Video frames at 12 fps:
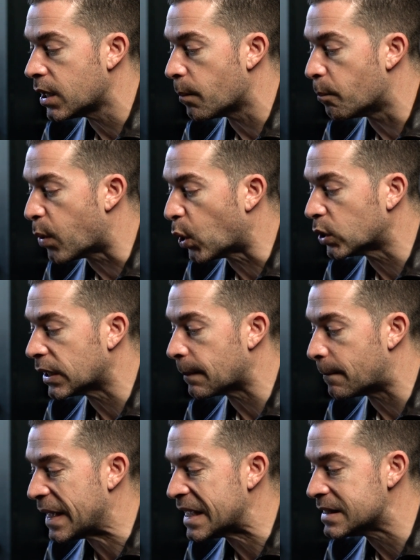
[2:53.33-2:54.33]

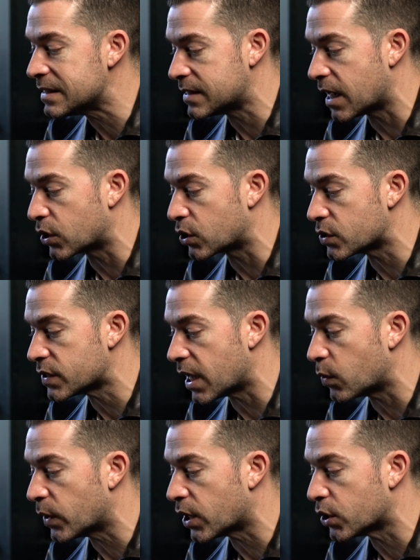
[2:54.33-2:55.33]
bowling pin setters
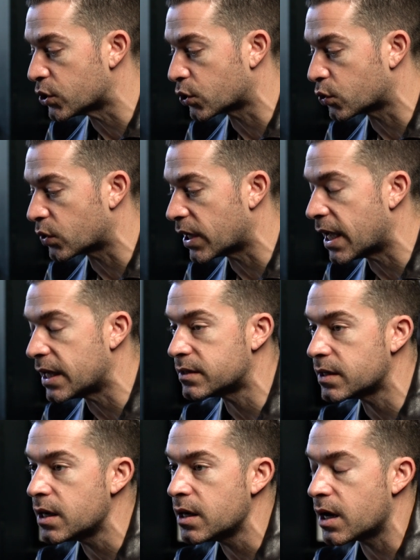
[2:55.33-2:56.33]
and went on to create